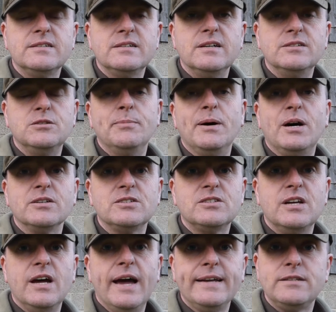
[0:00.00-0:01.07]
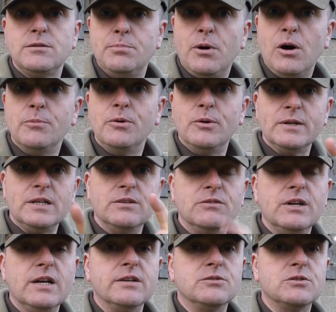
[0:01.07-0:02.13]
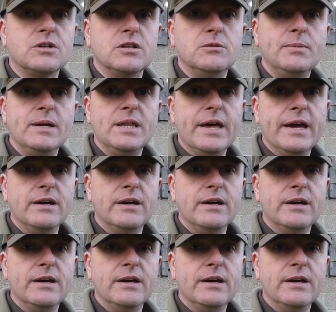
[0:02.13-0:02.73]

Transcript: and to Bardster and to Bob, who I didn't realise was going to be there,